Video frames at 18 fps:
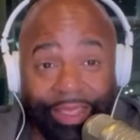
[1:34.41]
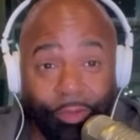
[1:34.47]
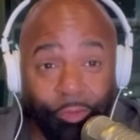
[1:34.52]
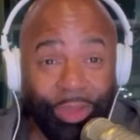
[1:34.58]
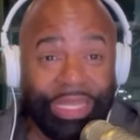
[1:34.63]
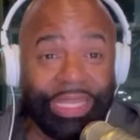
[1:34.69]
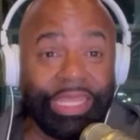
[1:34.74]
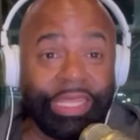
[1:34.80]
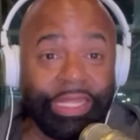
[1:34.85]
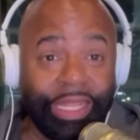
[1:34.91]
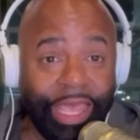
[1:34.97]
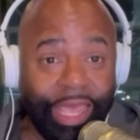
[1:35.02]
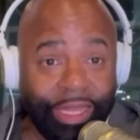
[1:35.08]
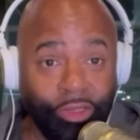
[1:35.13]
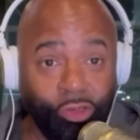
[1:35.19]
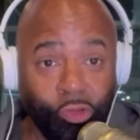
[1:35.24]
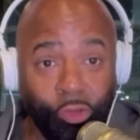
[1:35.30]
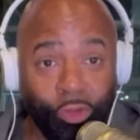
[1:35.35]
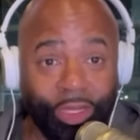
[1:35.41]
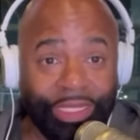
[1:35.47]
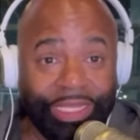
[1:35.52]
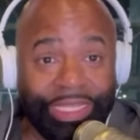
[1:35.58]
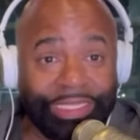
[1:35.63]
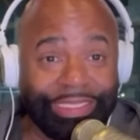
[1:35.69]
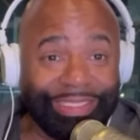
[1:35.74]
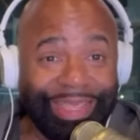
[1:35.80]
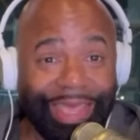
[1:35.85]
And we need that during
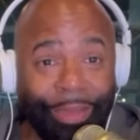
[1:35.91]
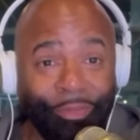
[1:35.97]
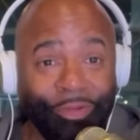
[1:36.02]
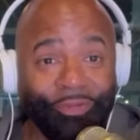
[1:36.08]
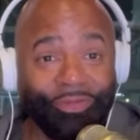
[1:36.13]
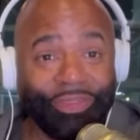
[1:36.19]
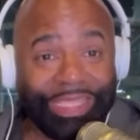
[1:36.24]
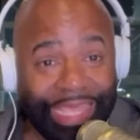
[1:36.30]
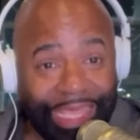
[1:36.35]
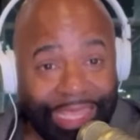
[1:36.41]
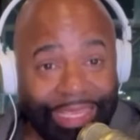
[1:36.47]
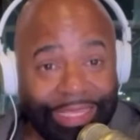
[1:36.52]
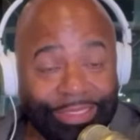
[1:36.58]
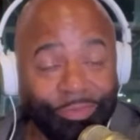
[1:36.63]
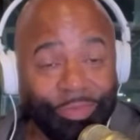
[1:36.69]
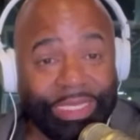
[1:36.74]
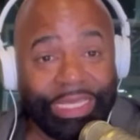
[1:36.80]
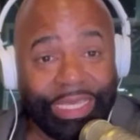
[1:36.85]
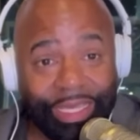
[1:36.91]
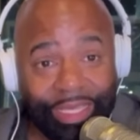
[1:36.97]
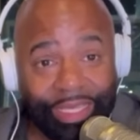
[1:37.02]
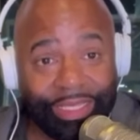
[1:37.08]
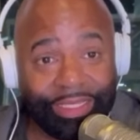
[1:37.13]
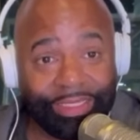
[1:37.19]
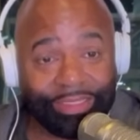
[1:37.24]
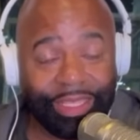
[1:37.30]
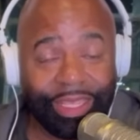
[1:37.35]
these type of days
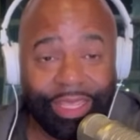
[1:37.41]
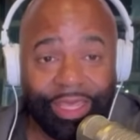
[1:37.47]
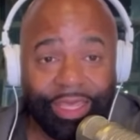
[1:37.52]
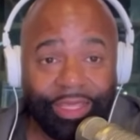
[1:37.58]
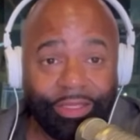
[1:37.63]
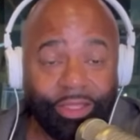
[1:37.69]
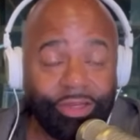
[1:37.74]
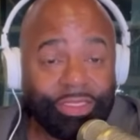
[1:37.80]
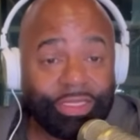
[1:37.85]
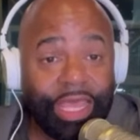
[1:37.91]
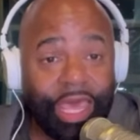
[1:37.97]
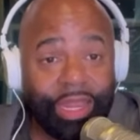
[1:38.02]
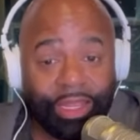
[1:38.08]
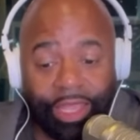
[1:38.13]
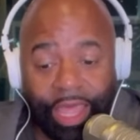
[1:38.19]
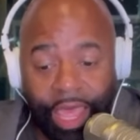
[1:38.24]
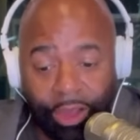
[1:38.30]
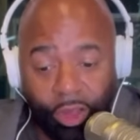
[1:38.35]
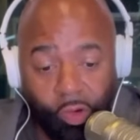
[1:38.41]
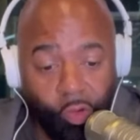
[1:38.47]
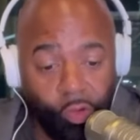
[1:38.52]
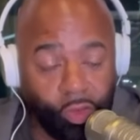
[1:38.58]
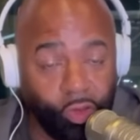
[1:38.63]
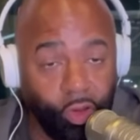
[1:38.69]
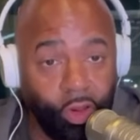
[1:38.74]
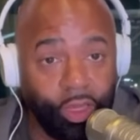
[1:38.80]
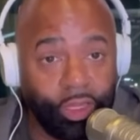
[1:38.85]
because there's not a lot
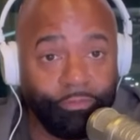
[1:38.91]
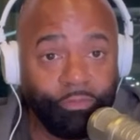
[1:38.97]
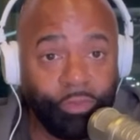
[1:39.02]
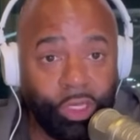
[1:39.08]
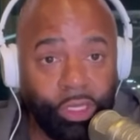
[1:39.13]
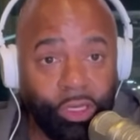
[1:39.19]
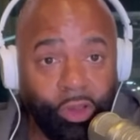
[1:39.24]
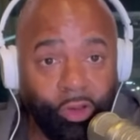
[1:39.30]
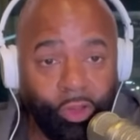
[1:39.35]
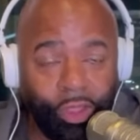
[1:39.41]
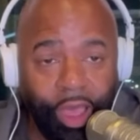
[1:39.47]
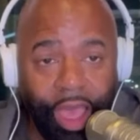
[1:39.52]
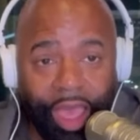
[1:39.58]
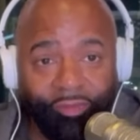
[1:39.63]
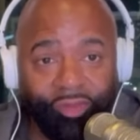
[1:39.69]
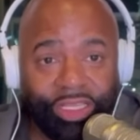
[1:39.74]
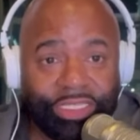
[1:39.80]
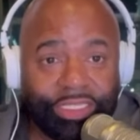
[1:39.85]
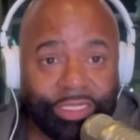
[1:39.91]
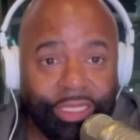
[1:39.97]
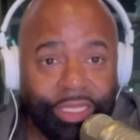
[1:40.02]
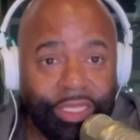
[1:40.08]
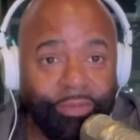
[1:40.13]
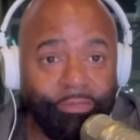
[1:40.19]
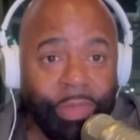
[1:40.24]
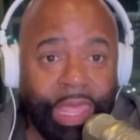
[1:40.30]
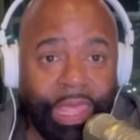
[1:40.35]
going on. You know, you
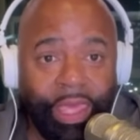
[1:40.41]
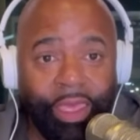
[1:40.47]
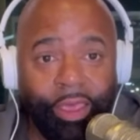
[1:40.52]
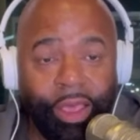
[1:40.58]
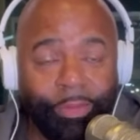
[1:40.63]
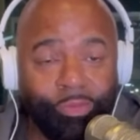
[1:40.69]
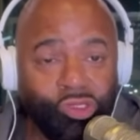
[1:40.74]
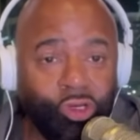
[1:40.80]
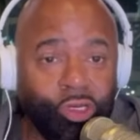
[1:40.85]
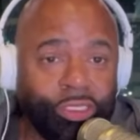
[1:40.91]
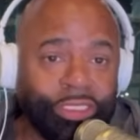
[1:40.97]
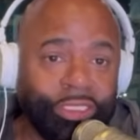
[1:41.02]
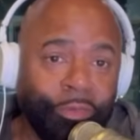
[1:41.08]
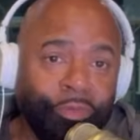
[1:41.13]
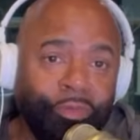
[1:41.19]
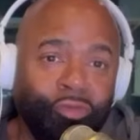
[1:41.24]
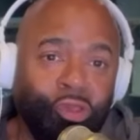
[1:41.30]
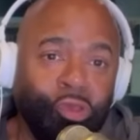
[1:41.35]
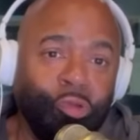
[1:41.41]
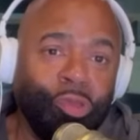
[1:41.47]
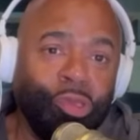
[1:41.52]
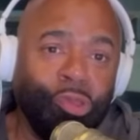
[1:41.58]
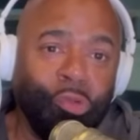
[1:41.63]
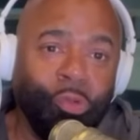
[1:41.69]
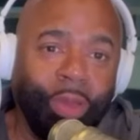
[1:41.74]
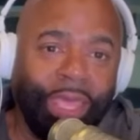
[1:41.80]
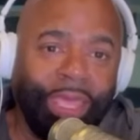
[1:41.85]
obviously, I'm sure some of you,
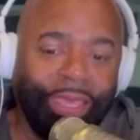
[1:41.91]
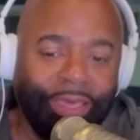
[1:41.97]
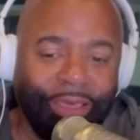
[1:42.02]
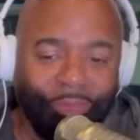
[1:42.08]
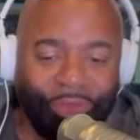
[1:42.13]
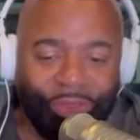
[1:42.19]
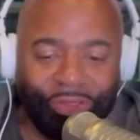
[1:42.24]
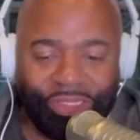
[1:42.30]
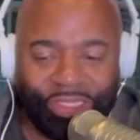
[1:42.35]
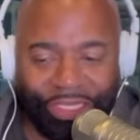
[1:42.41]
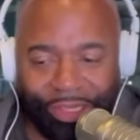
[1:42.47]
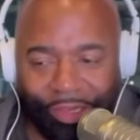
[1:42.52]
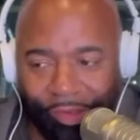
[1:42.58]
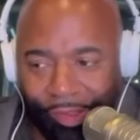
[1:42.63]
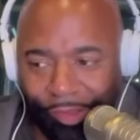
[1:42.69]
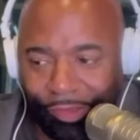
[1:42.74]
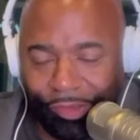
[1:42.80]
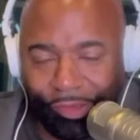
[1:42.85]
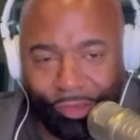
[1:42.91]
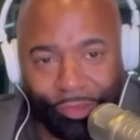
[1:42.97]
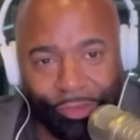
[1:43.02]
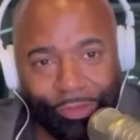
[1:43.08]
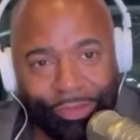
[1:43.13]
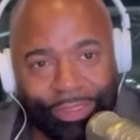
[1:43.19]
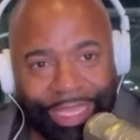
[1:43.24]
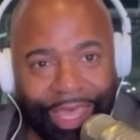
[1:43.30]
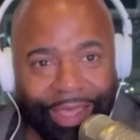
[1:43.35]
when you wake up, you see all the
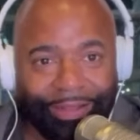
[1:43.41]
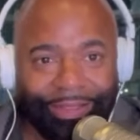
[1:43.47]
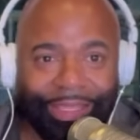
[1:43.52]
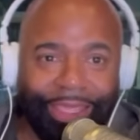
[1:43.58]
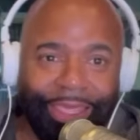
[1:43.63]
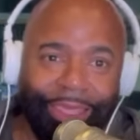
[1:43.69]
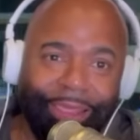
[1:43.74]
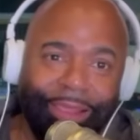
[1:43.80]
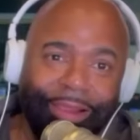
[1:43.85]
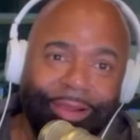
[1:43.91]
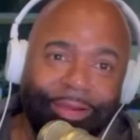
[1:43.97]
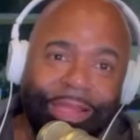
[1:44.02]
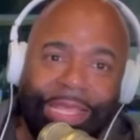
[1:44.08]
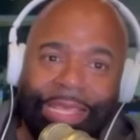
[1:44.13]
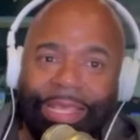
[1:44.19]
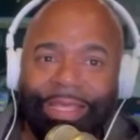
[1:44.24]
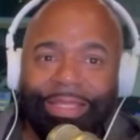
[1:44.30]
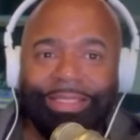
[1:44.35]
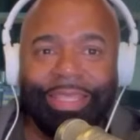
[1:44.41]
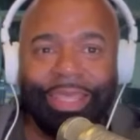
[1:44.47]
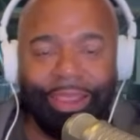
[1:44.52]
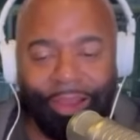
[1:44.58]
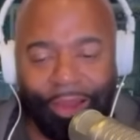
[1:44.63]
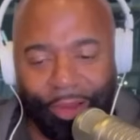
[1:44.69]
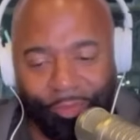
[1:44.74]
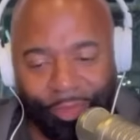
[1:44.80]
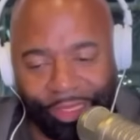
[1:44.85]
news out there.
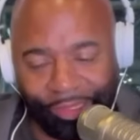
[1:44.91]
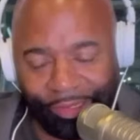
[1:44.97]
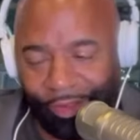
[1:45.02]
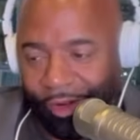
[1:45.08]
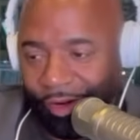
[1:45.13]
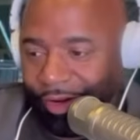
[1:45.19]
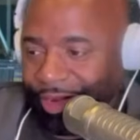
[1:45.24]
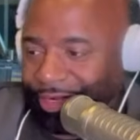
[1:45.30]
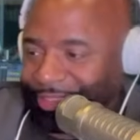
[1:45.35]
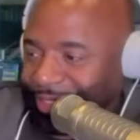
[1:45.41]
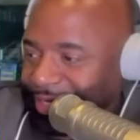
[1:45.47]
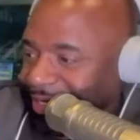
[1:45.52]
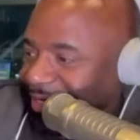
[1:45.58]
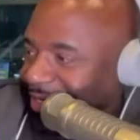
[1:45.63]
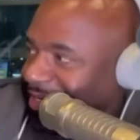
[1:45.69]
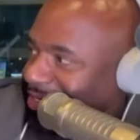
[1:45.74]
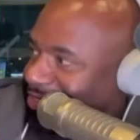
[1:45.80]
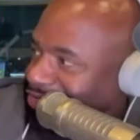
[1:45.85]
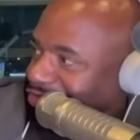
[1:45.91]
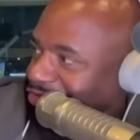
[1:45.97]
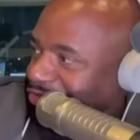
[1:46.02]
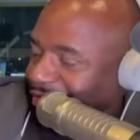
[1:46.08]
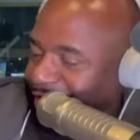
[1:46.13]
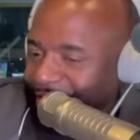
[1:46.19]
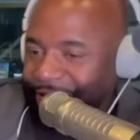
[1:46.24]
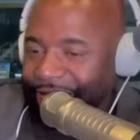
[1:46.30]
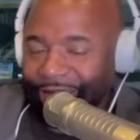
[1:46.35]
Terry McLaurin's going to get
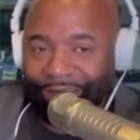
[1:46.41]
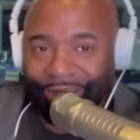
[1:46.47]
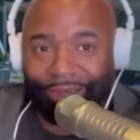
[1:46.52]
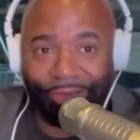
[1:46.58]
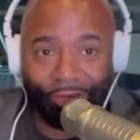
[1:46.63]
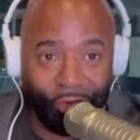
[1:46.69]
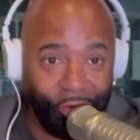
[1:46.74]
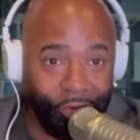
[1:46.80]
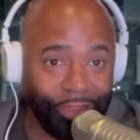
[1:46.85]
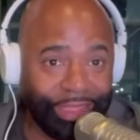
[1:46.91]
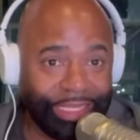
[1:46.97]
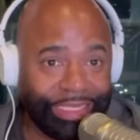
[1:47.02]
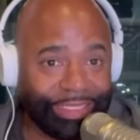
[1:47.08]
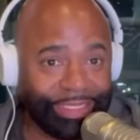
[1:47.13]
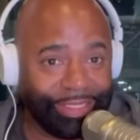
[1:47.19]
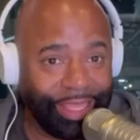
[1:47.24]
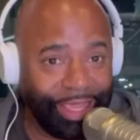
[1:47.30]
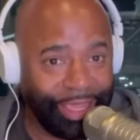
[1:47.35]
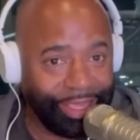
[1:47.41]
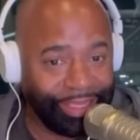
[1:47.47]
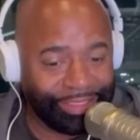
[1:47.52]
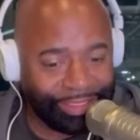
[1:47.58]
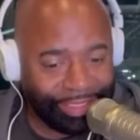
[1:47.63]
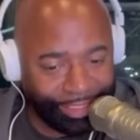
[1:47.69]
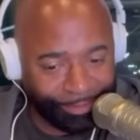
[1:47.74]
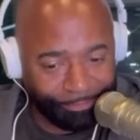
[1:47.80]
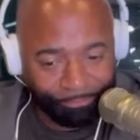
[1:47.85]
traded and all these
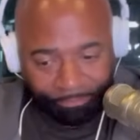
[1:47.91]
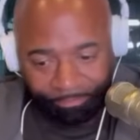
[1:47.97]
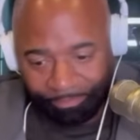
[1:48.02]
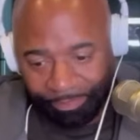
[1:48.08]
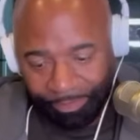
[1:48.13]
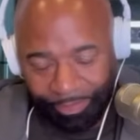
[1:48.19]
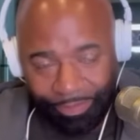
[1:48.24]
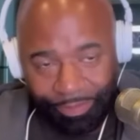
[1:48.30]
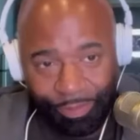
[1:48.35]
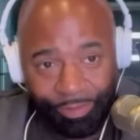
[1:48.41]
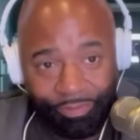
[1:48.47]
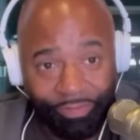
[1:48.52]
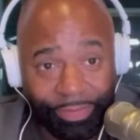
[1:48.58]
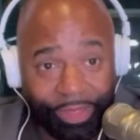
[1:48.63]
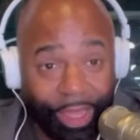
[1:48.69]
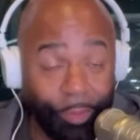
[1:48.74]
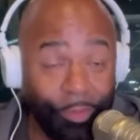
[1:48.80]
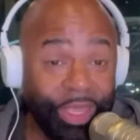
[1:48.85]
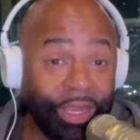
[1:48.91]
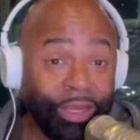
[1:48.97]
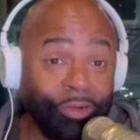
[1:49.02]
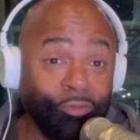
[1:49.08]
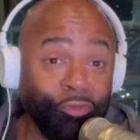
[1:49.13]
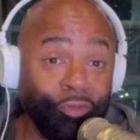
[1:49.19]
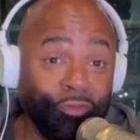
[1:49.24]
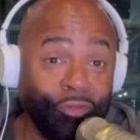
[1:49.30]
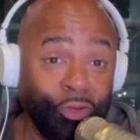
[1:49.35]
things. And I'm here
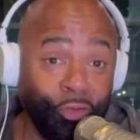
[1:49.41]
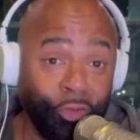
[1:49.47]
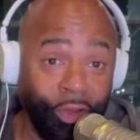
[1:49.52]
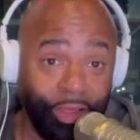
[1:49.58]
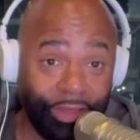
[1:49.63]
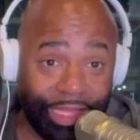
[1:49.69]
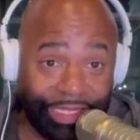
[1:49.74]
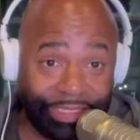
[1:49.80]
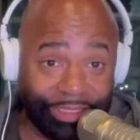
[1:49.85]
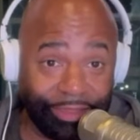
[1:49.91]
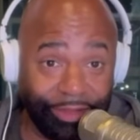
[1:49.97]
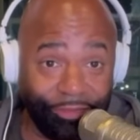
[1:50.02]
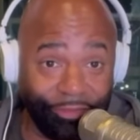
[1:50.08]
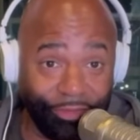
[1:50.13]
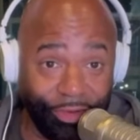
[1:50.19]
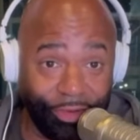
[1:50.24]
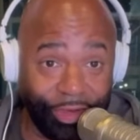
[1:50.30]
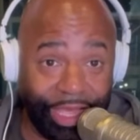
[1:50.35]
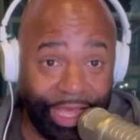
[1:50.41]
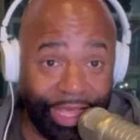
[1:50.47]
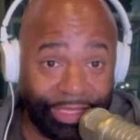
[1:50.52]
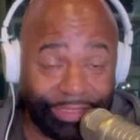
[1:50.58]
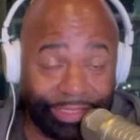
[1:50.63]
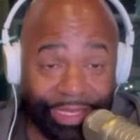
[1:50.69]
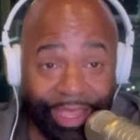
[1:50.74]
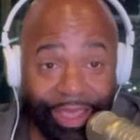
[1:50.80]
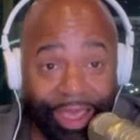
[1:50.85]
to refute all that stuff for you
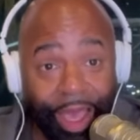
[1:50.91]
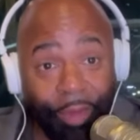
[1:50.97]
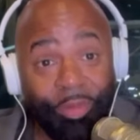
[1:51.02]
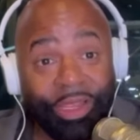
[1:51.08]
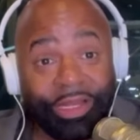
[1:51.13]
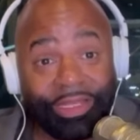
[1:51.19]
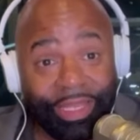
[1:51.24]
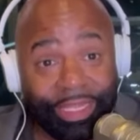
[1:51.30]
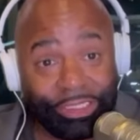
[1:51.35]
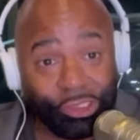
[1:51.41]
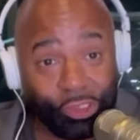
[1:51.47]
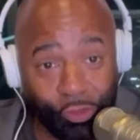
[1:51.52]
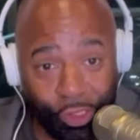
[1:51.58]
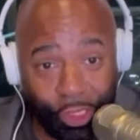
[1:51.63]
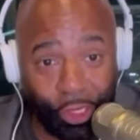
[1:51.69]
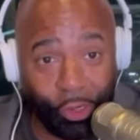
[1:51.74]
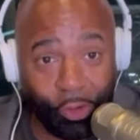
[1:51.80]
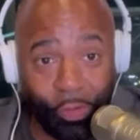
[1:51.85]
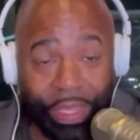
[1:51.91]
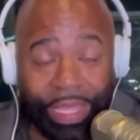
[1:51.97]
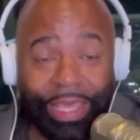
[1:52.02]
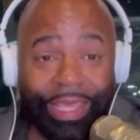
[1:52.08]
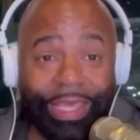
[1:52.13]
guys. I'm here to let you know,